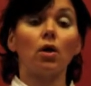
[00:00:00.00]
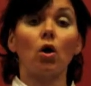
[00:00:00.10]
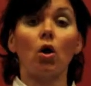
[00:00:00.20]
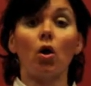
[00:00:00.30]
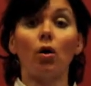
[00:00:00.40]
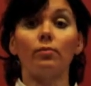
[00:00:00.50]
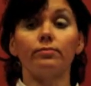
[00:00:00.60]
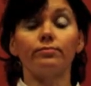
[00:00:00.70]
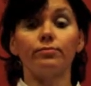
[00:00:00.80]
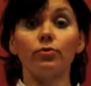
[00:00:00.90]

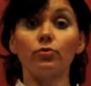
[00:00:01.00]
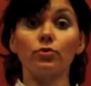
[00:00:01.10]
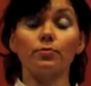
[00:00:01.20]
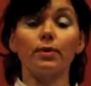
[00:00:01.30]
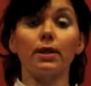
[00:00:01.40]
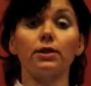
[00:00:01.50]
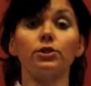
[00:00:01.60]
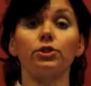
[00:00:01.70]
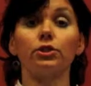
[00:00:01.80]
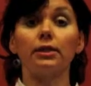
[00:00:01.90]
comb,
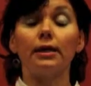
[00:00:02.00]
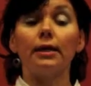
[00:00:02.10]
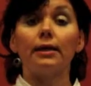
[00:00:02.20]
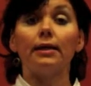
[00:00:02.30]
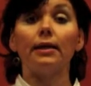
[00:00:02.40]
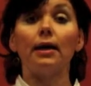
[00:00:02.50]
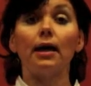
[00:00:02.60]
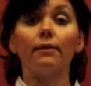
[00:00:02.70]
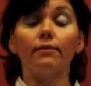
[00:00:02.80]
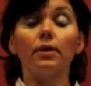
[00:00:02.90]
toothbrush,
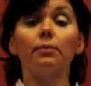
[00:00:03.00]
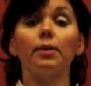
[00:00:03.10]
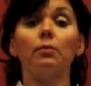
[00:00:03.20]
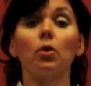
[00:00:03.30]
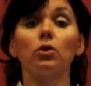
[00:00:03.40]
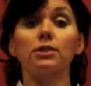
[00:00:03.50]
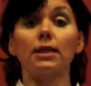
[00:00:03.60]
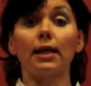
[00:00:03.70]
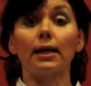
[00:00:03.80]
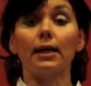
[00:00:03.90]
they will be most
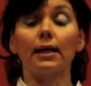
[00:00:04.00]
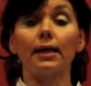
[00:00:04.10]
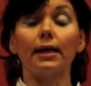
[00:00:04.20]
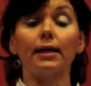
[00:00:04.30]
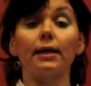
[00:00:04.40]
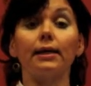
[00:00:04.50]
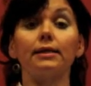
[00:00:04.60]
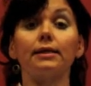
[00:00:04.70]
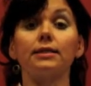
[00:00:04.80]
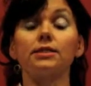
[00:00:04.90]
likely
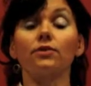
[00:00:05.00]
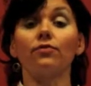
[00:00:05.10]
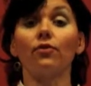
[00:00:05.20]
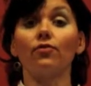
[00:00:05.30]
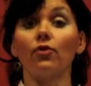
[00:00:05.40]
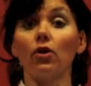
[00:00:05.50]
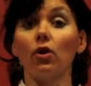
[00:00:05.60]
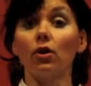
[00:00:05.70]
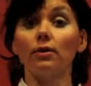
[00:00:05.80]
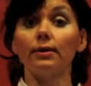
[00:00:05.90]
at risk for
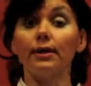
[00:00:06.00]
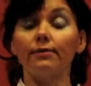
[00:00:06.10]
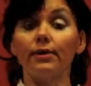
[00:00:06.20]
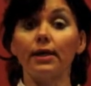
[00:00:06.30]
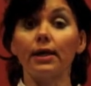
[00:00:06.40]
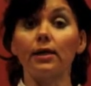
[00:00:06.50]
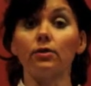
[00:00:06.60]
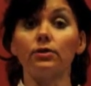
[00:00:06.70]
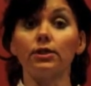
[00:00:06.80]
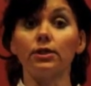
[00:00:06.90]
fall if they
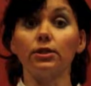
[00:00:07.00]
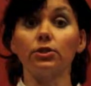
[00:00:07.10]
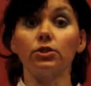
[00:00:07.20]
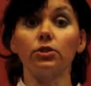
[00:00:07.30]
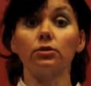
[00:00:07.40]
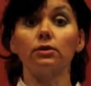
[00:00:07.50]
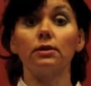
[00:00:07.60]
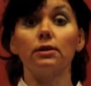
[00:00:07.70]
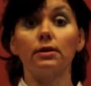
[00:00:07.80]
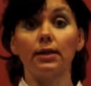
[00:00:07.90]
cannot reach
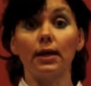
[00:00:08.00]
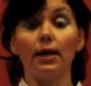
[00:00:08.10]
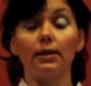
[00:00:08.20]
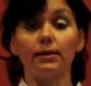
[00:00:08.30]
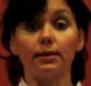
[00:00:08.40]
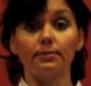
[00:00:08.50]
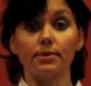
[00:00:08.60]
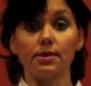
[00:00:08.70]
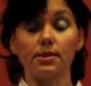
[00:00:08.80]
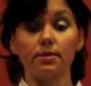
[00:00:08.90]
the
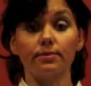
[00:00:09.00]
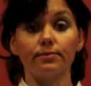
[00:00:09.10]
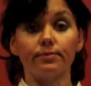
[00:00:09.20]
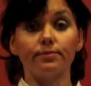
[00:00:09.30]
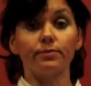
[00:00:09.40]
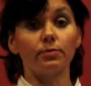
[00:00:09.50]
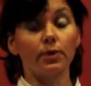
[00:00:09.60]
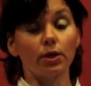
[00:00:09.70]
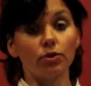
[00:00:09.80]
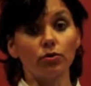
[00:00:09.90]
items.
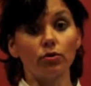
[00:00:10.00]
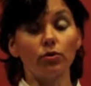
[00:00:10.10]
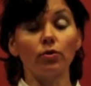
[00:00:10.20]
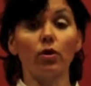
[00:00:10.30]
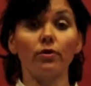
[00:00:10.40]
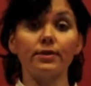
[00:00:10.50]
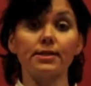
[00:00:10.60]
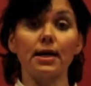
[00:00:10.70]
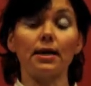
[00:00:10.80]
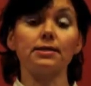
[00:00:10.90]
Make sure you always
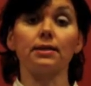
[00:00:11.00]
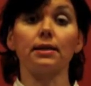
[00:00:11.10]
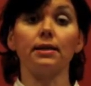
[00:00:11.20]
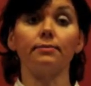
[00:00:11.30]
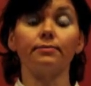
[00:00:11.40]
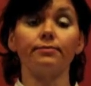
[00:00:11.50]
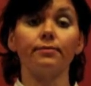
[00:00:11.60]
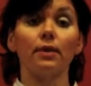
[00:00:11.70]
ask them